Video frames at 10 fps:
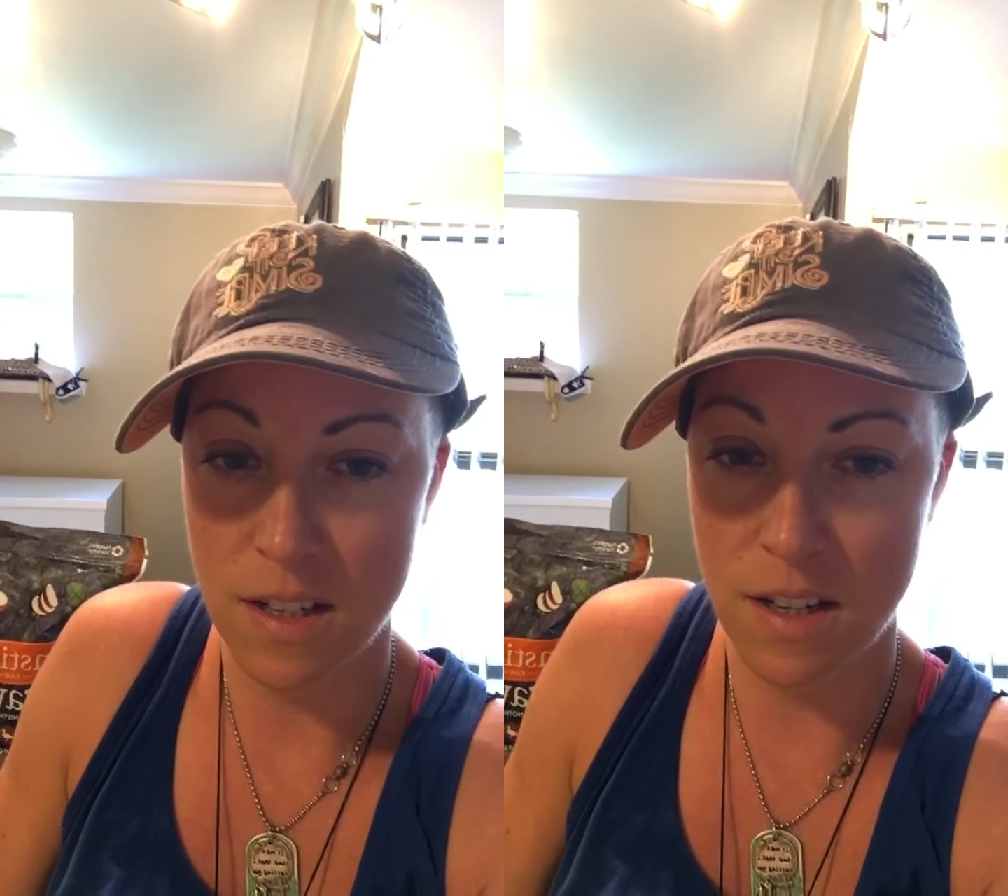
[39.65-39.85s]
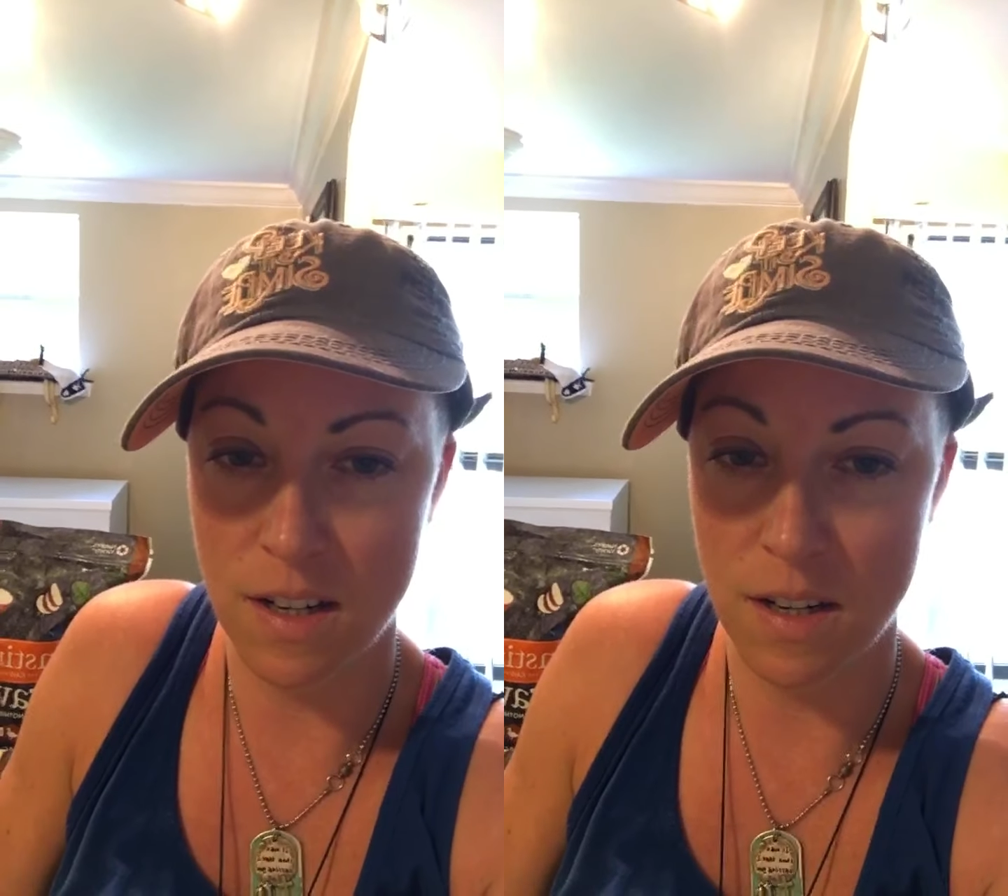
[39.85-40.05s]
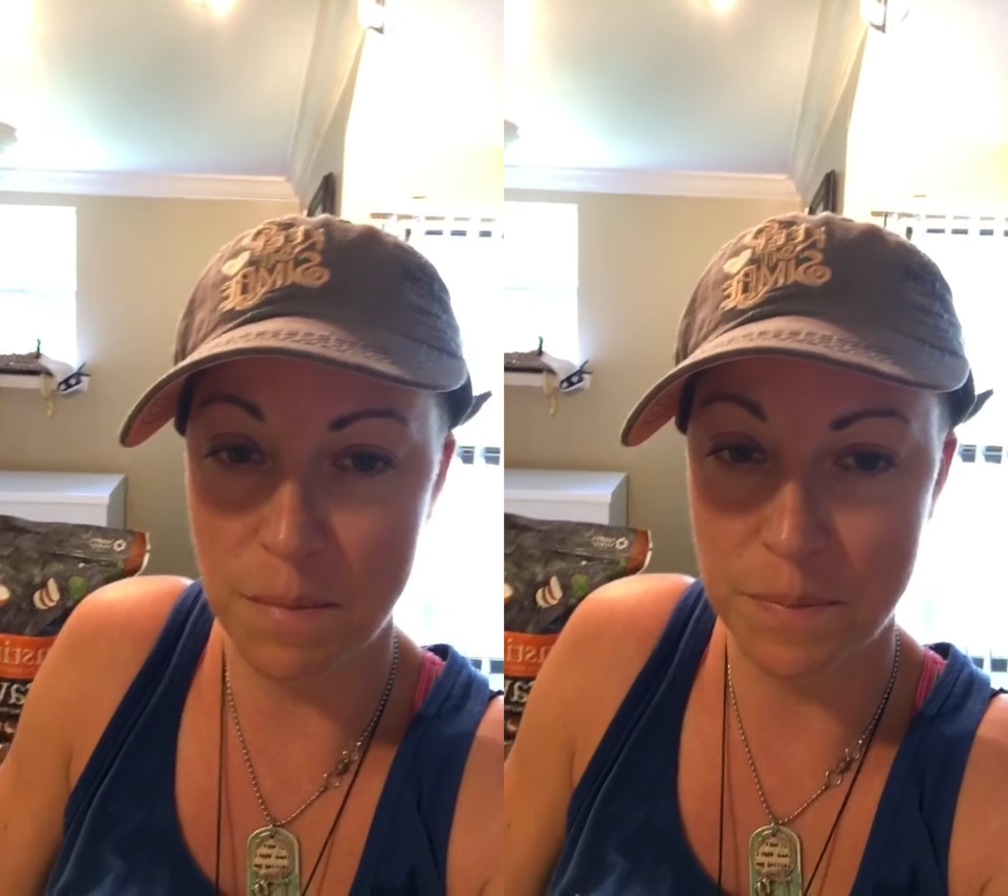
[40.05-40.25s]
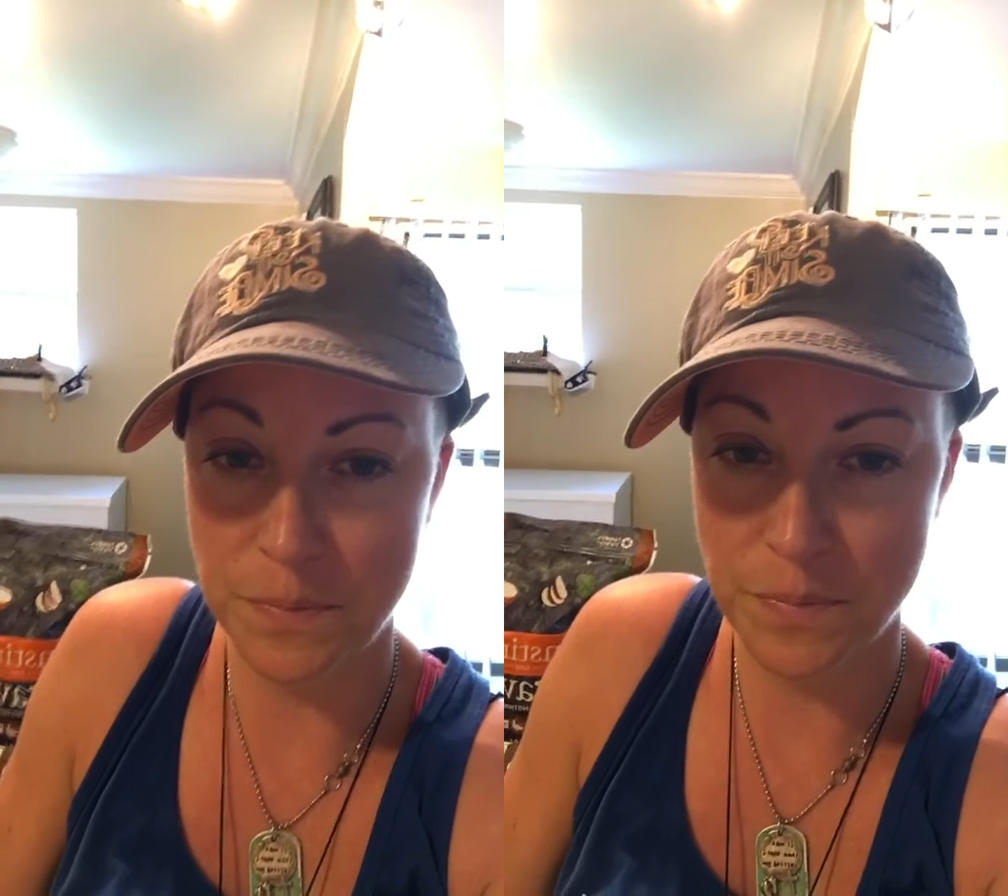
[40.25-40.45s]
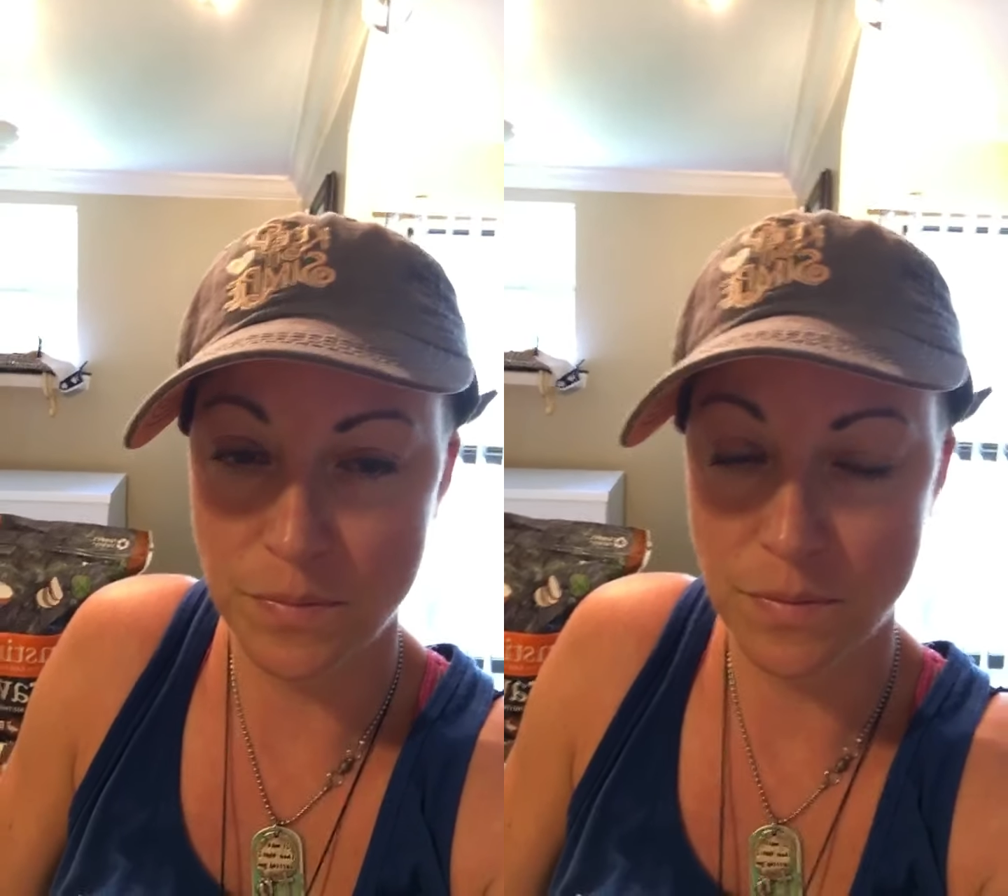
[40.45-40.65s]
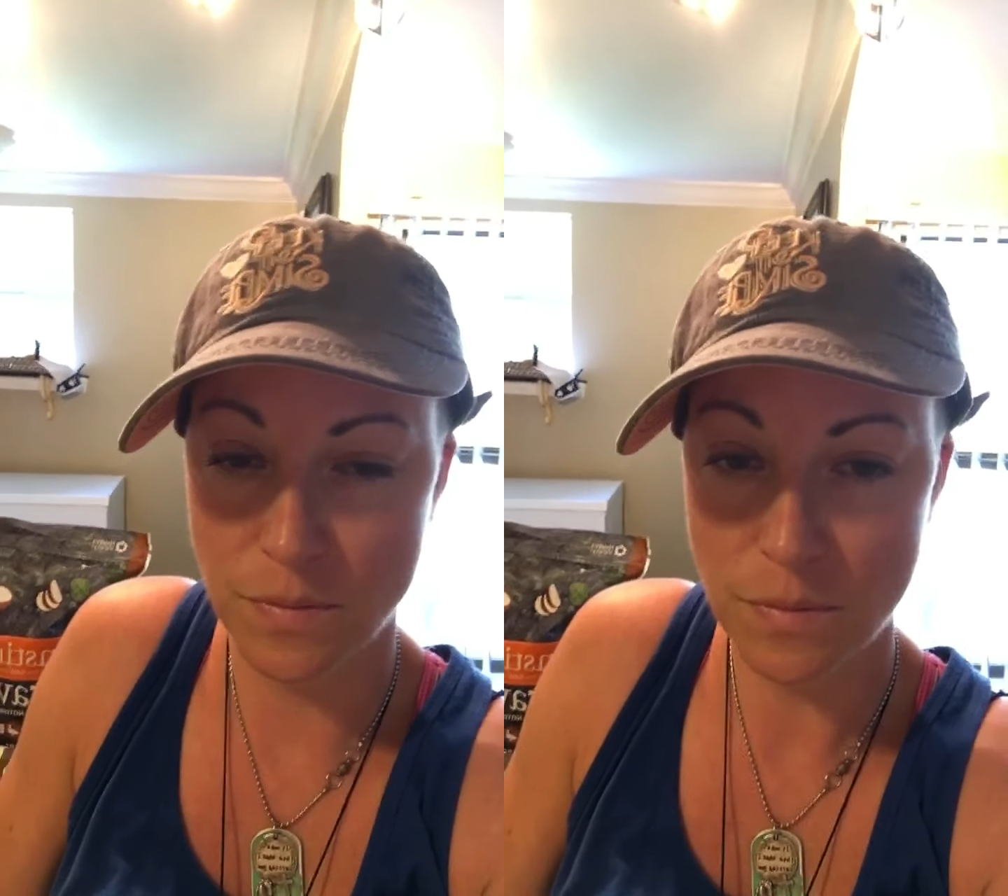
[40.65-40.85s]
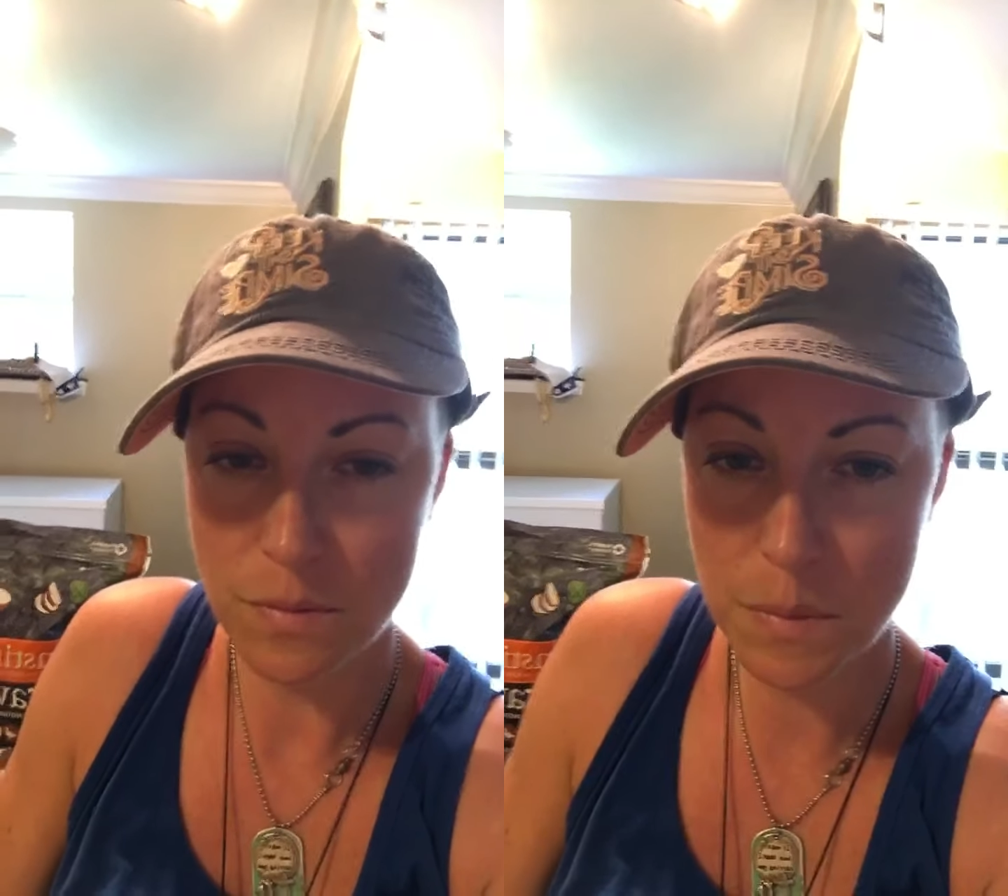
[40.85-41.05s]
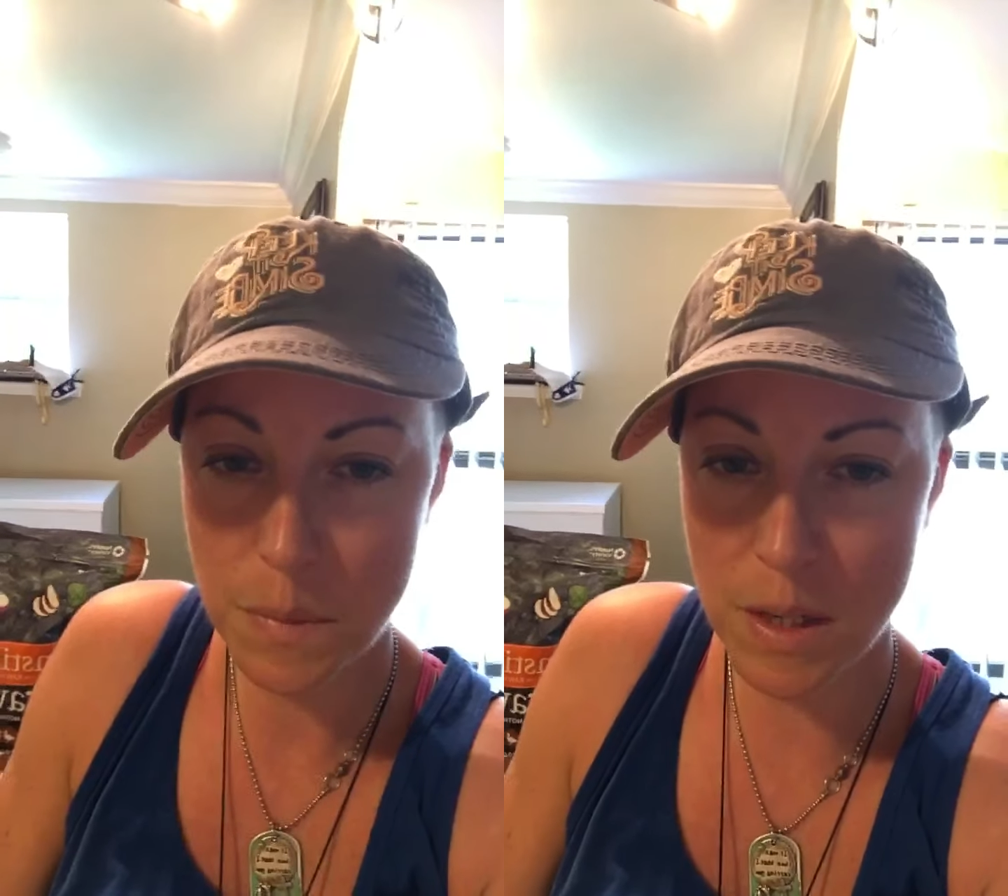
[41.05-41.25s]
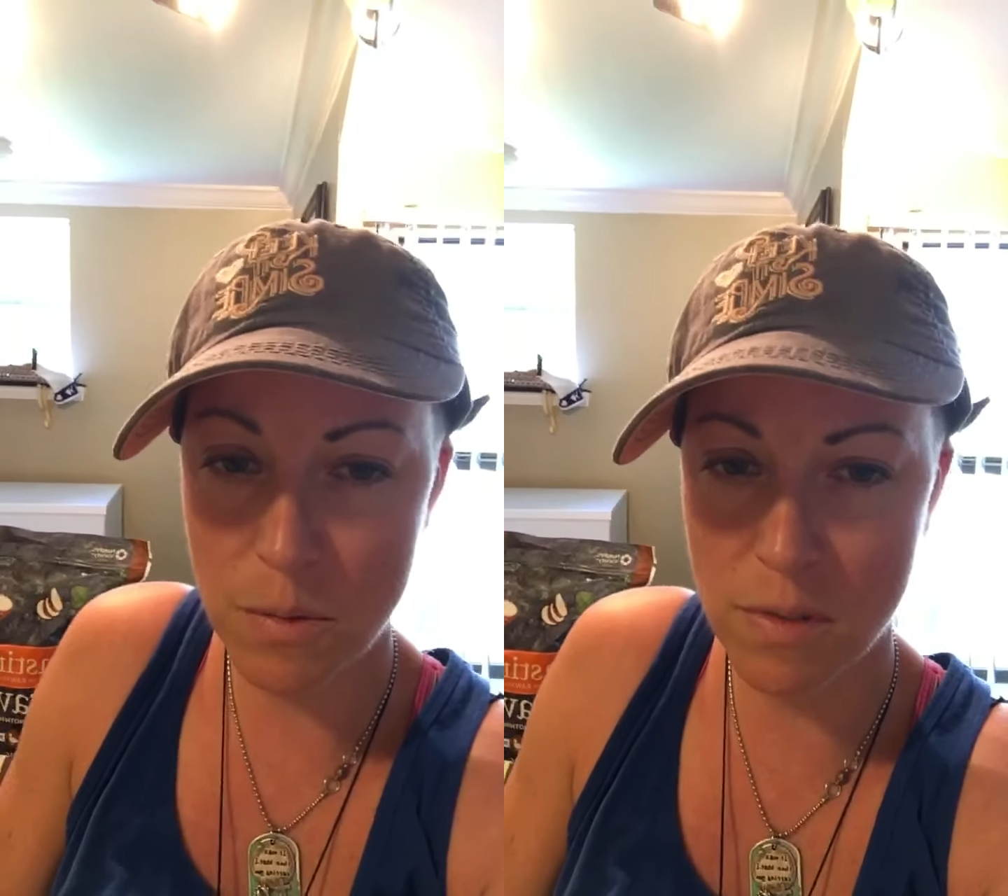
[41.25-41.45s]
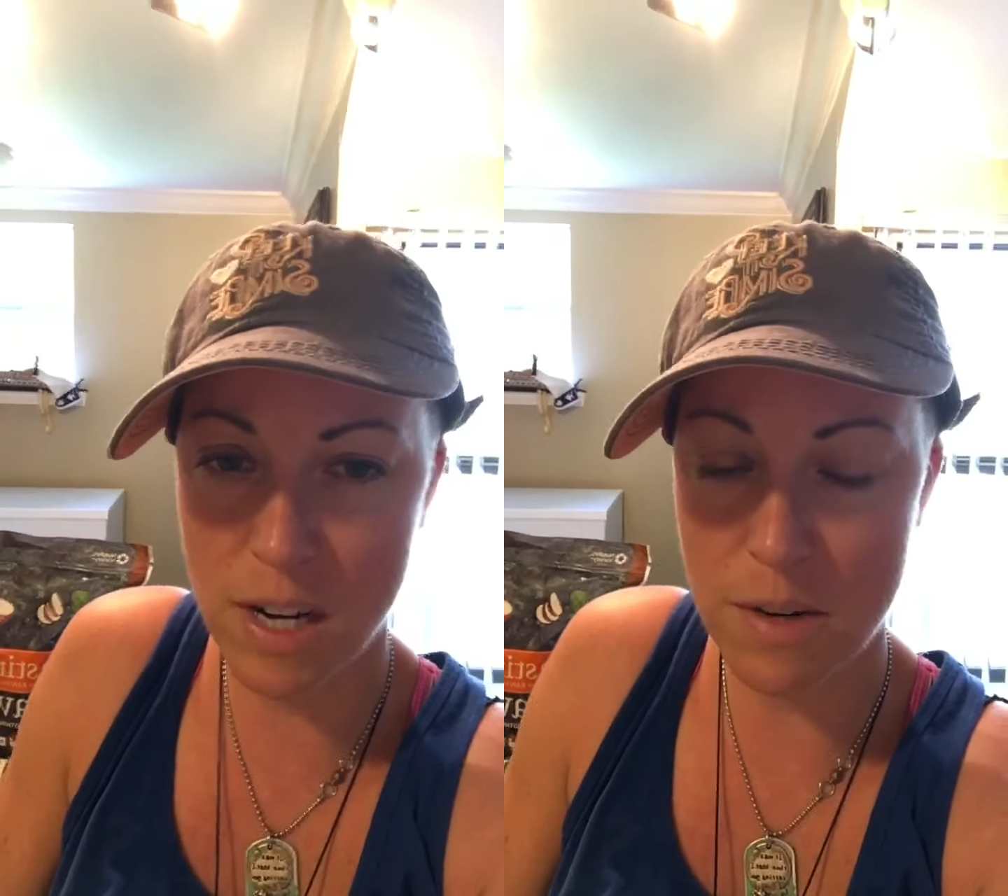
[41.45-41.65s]

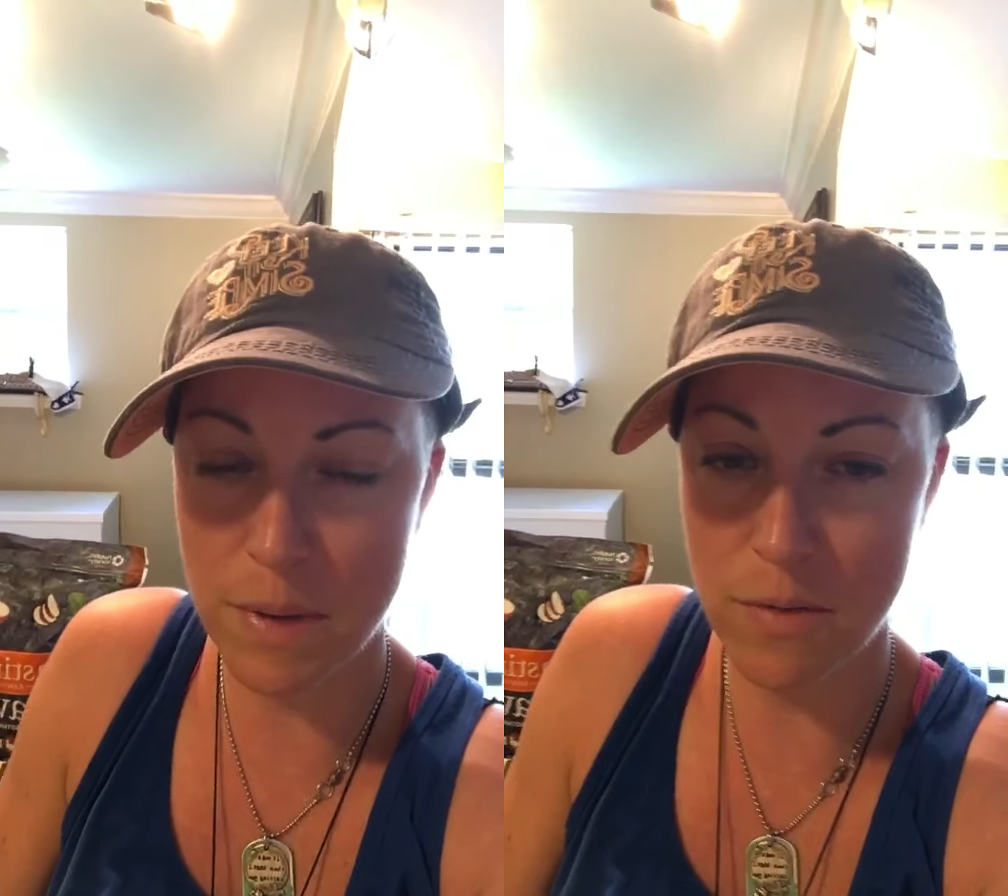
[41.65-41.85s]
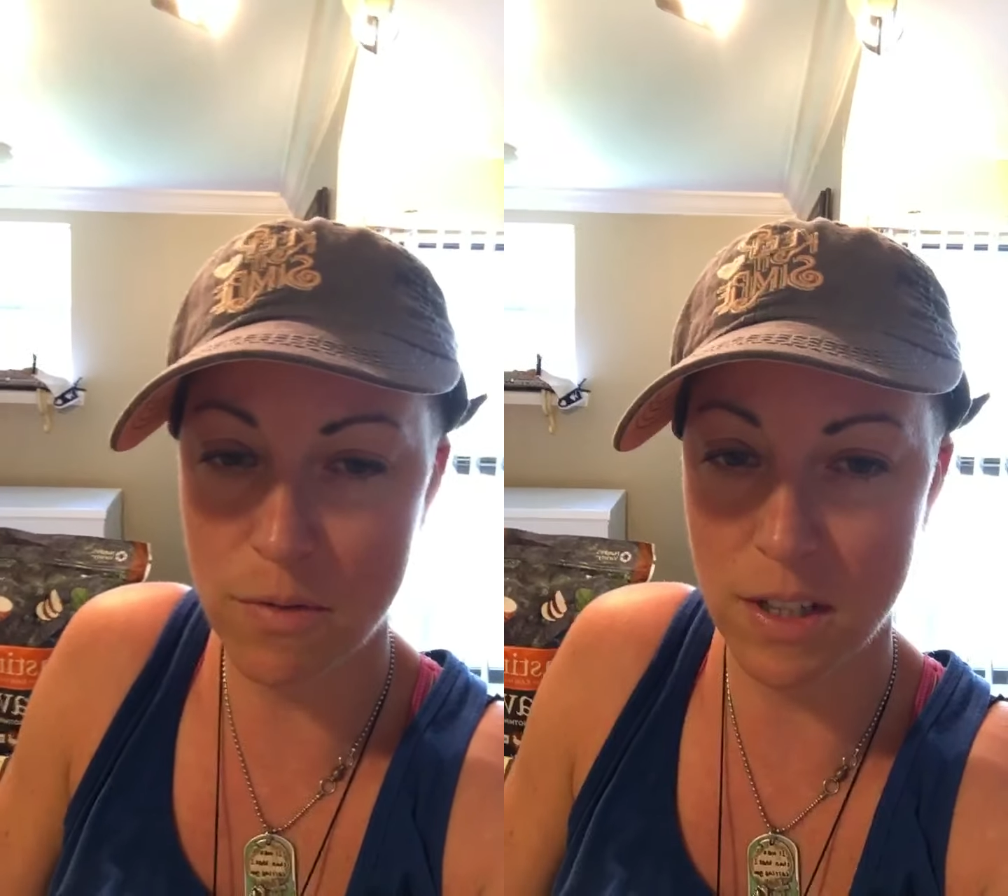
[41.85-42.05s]
we recommend